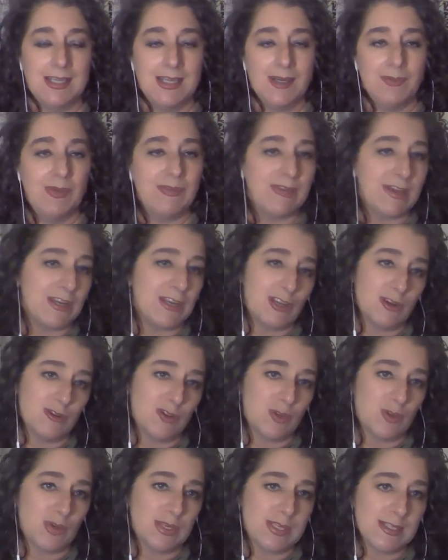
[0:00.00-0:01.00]
We've had no
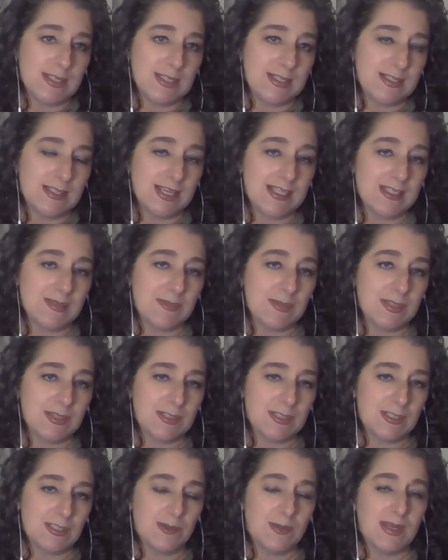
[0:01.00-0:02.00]
choice these last months
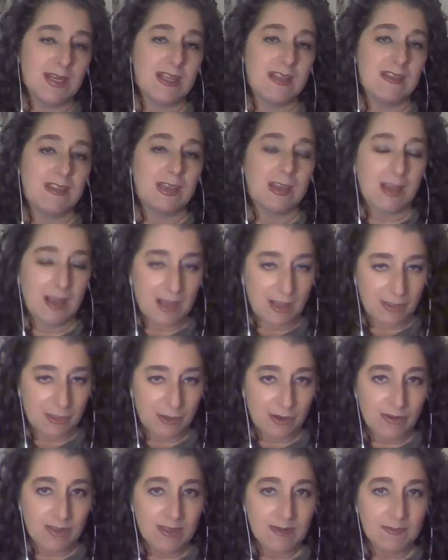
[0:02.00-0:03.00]
to do anything
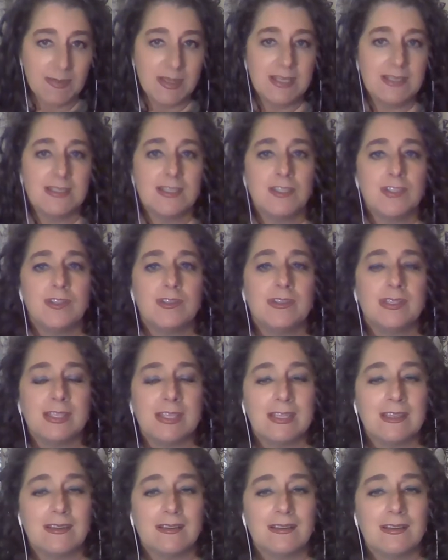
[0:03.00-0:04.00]
other than meet
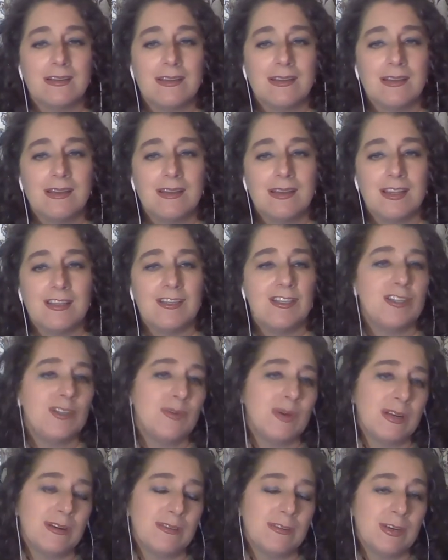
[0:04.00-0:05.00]
digitally and to do
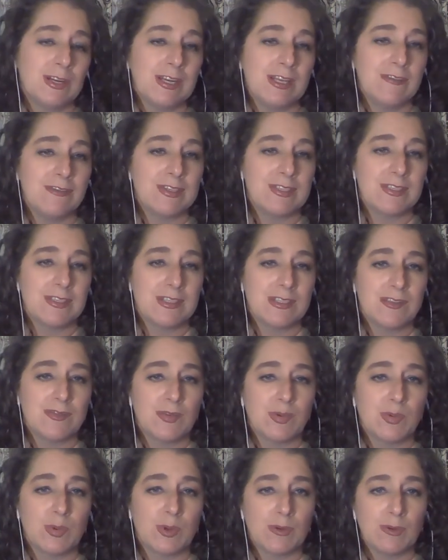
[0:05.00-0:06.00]
whatever any of us does
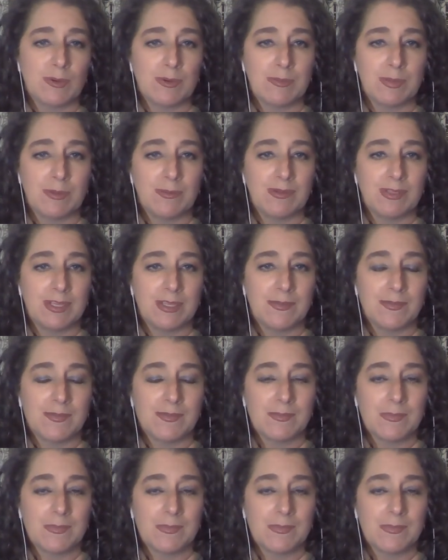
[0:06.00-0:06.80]
for work remotely.